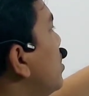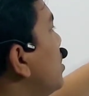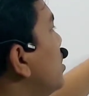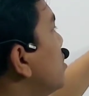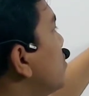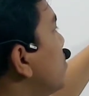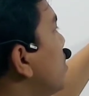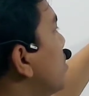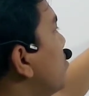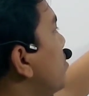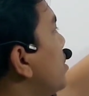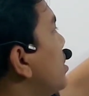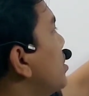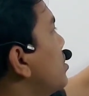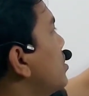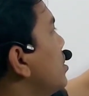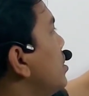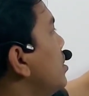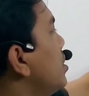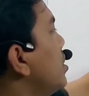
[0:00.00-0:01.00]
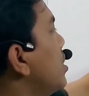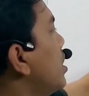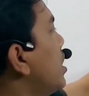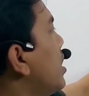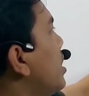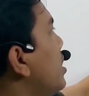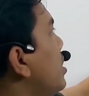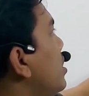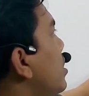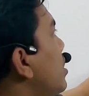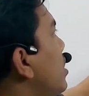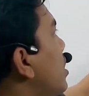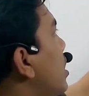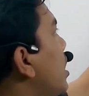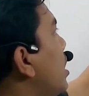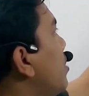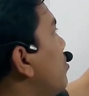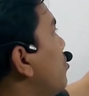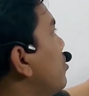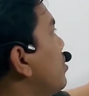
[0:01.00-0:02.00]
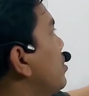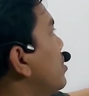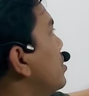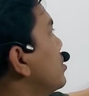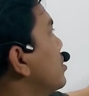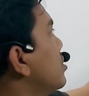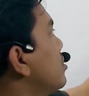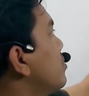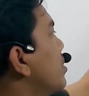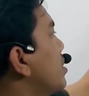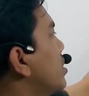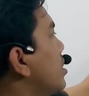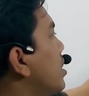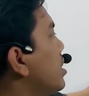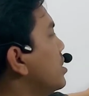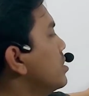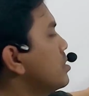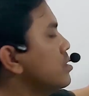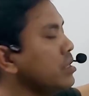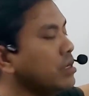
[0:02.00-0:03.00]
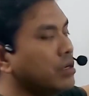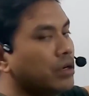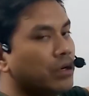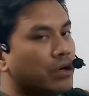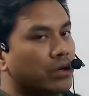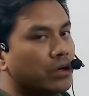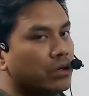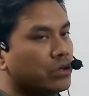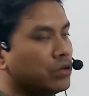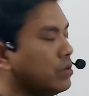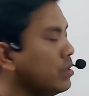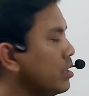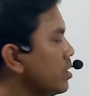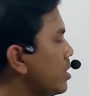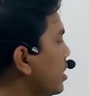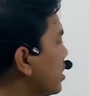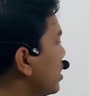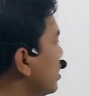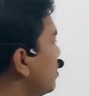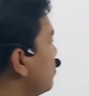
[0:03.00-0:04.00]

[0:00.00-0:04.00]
is what BC and hypotenuse is what AC. So directly